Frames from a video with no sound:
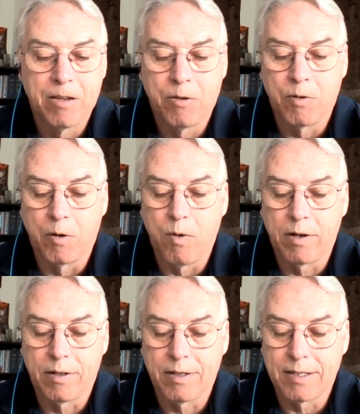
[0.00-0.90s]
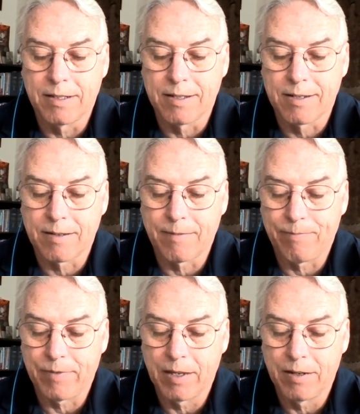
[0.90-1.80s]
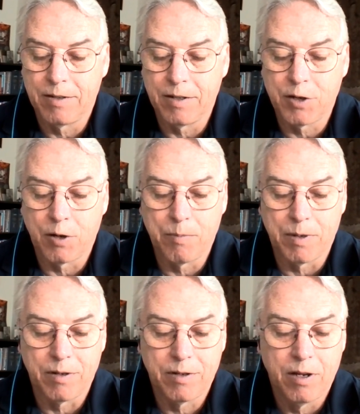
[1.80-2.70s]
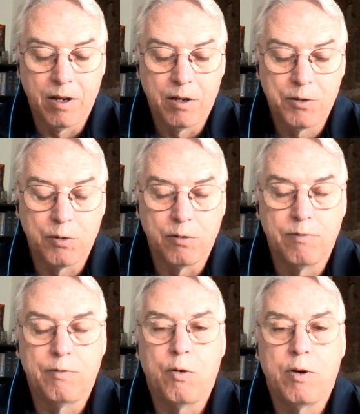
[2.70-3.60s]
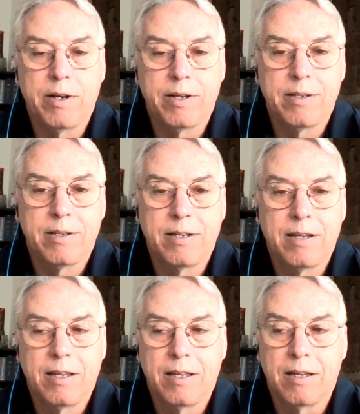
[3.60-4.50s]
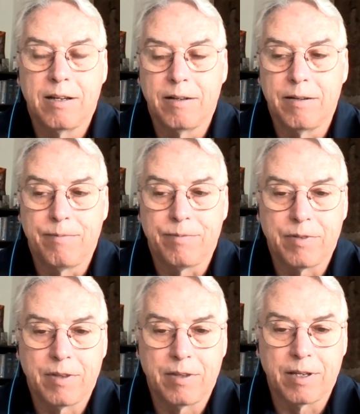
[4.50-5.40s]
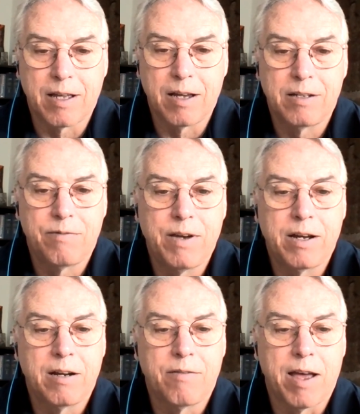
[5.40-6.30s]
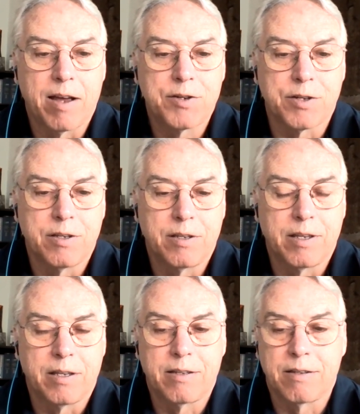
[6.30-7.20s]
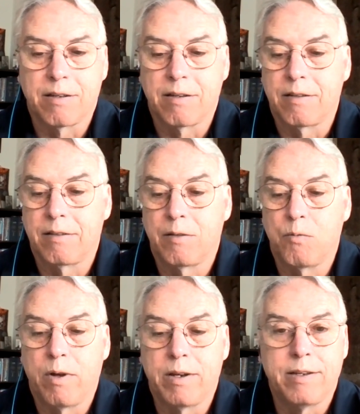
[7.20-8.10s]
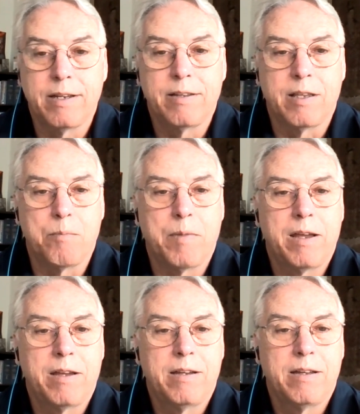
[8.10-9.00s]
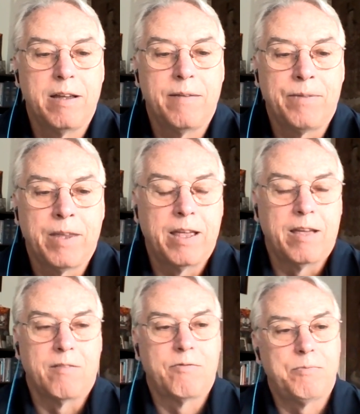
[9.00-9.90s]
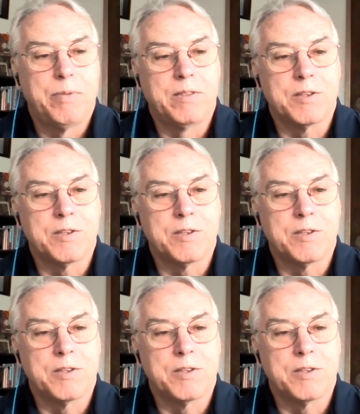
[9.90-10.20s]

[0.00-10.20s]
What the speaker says: where one is determined to avoid the kind of negative action that that one did that may have been the